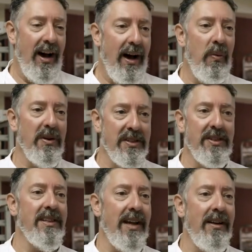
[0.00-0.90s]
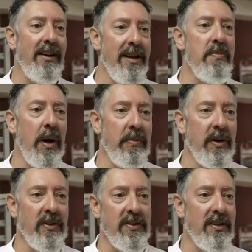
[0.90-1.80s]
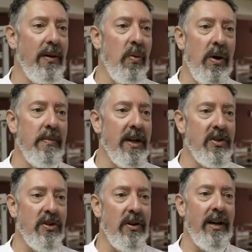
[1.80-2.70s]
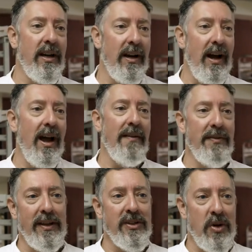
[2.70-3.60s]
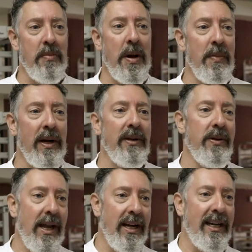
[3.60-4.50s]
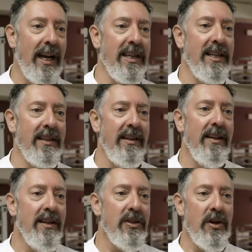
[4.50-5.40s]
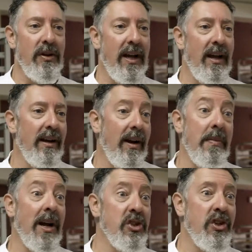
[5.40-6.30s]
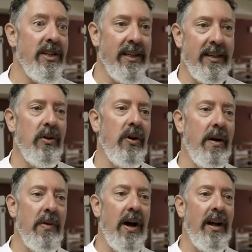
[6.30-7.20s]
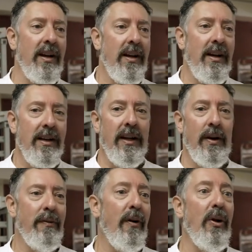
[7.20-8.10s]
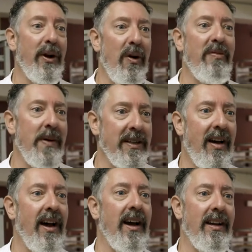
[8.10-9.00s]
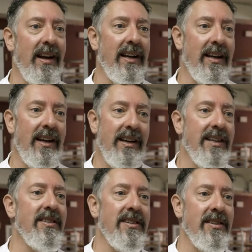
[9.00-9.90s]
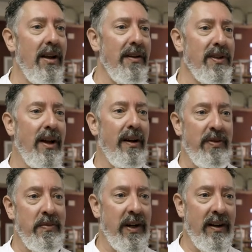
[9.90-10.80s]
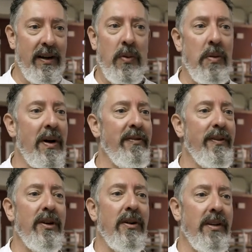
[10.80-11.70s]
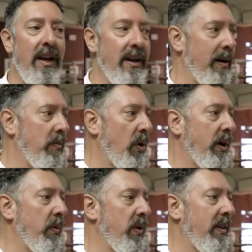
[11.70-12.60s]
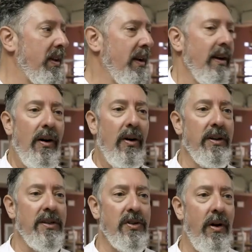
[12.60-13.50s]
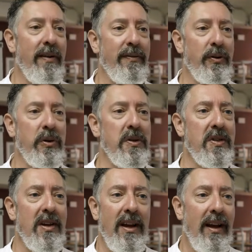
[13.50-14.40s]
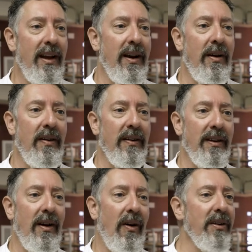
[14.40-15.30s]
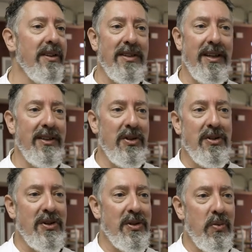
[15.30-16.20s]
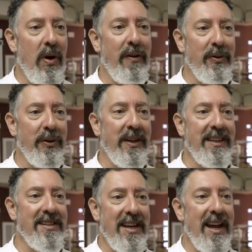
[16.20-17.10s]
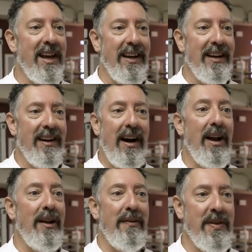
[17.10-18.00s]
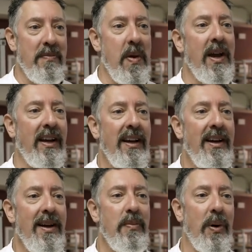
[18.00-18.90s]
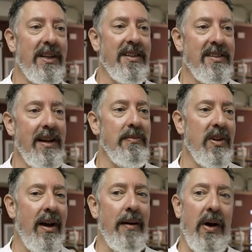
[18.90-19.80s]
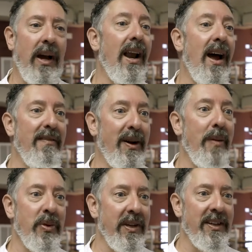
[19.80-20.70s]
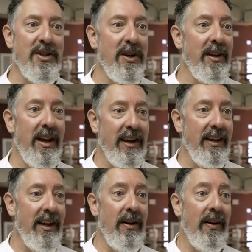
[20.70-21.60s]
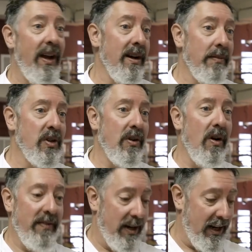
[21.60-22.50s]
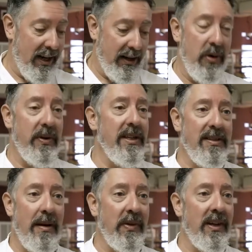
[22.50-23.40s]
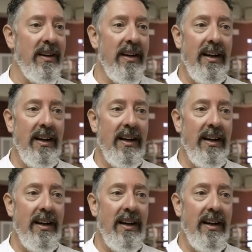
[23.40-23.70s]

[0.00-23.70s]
I want to sit down and eat my meals. I want to make sure that I have things on my menu that I can eat so that I'm not cheating or I'm not, you know, falling off my diet. And this is a lifestyle for me. I'm on my feet all day. I'm working with all these great foods. You know, all these things are just wonderful things that I love to make. But at the same time, I got to have a couple things here that, you know, hey, I'm starving. I got to go eat something.